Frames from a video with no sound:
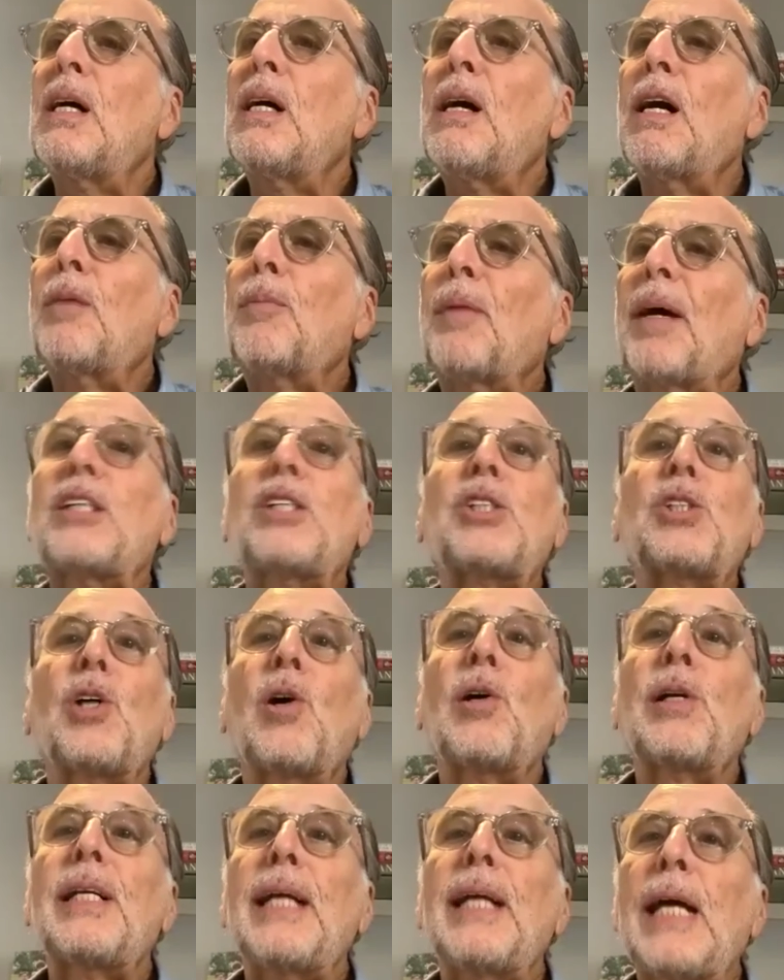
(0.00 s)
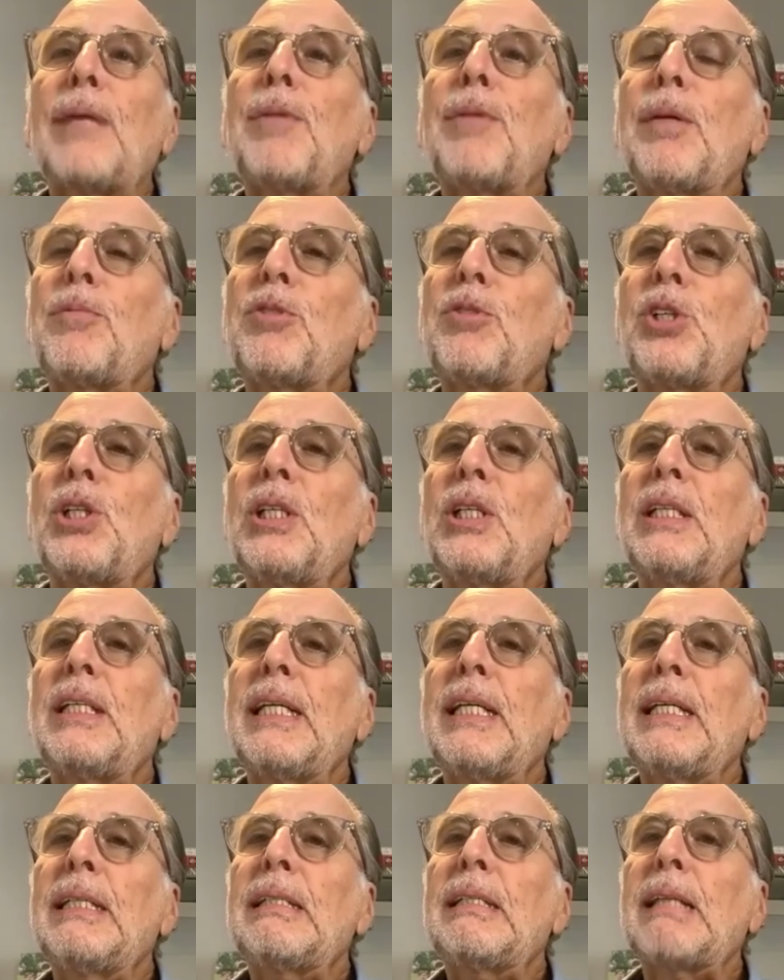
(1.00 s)
I started MMG
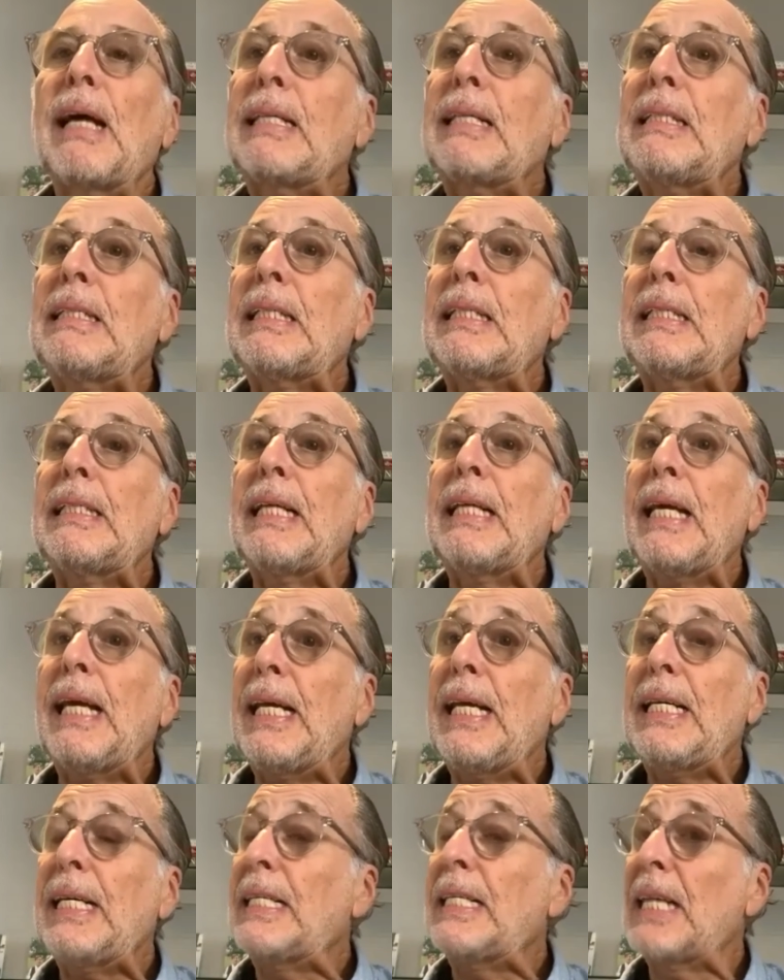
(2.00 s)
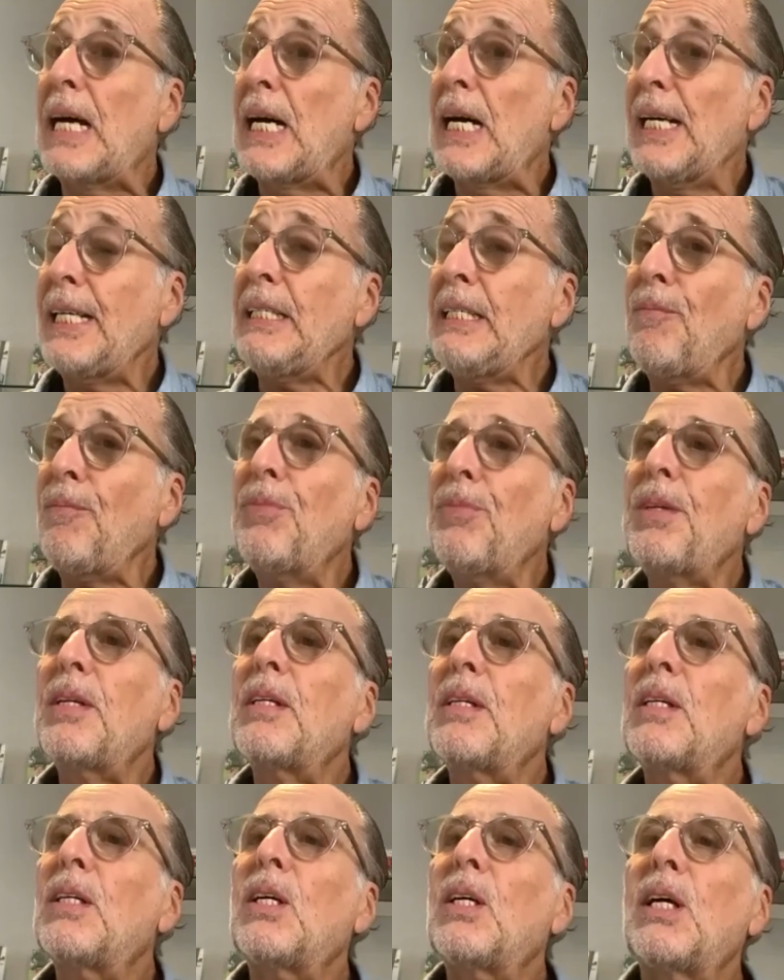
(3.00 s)
in 1989
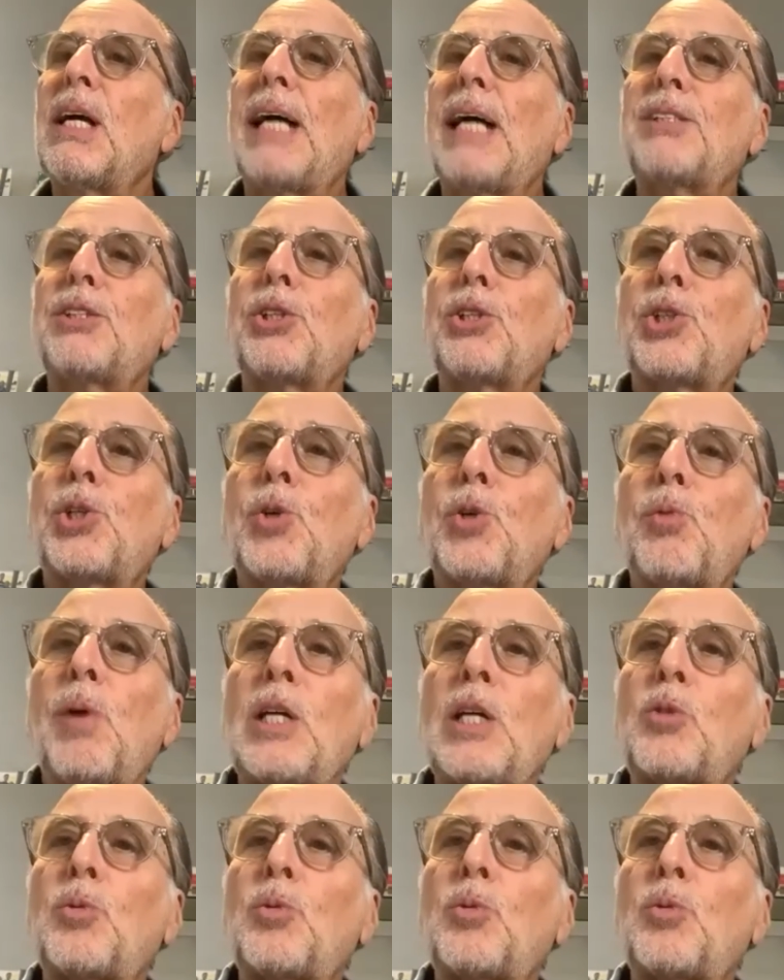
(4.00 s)
as a turnaround and